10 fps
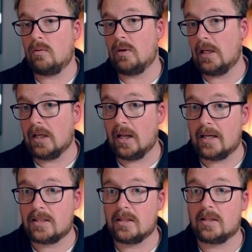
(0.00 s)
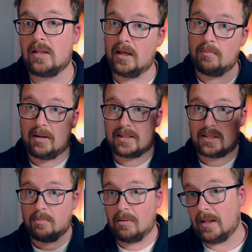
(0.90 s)
you would need a license there, plus
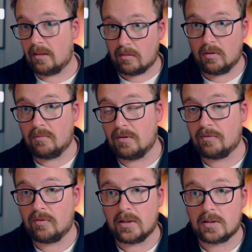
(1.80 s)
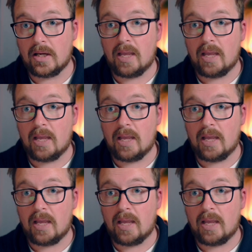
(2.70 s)
the plethora of different